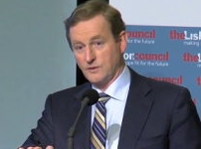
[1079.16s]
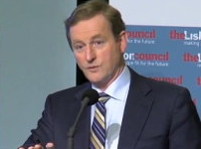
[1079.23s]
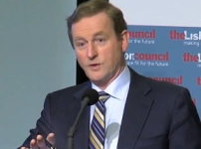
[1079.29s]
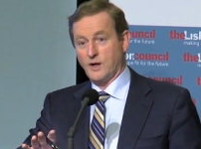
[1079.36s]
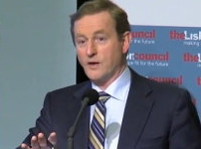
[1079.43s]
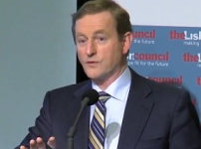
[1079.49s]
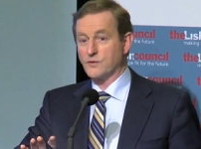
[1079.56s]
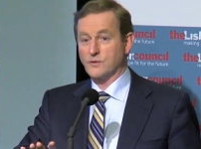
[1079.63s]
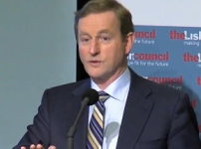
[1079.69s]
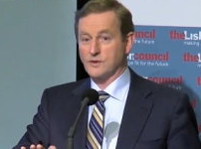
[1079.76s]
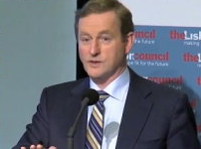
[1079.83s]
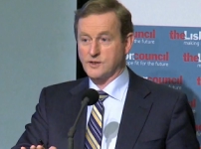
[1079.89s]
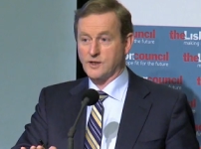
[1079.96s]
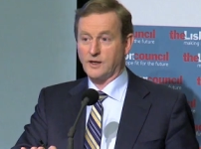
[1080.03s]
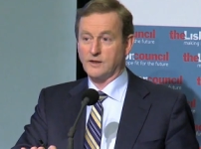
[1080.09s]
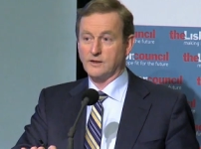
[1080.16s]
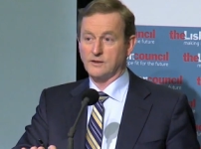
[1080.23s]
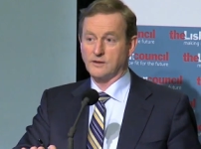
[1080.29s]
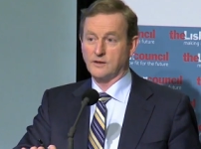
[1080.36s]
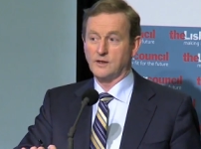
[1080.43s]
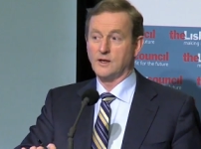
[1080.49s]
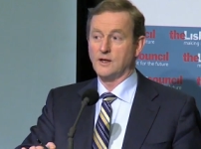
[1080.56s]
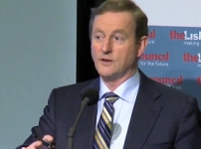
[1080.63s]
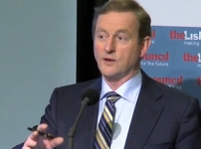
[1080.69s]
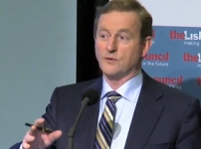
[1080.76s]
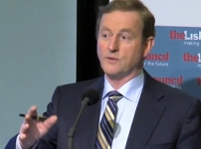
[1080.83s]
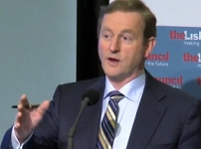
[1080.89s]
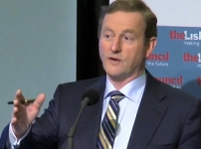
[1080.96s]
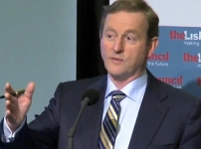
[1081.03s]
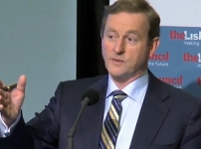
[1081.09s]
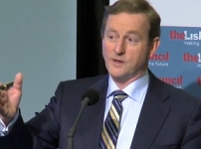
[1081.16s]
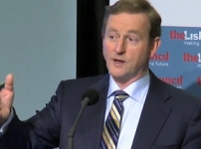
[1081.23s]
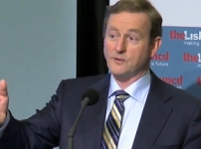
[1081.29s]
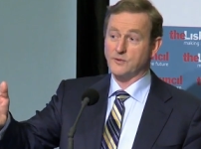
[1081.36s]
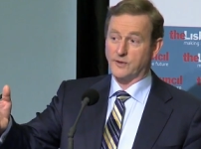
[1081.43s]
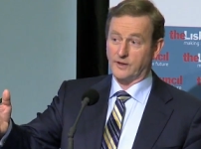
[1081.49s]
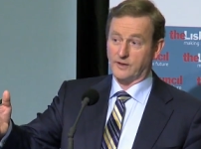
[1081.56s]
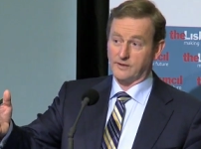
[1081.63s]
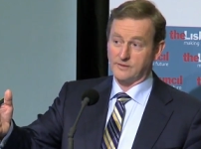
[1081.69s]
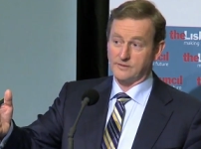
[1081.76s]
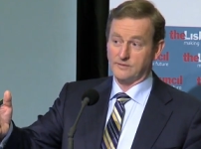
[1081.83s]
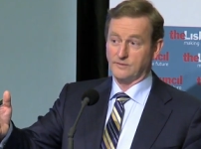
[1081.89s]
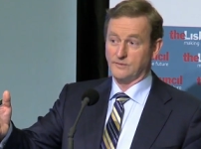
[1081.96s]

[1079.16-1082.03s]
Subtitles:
we have to understand that we have to be out there,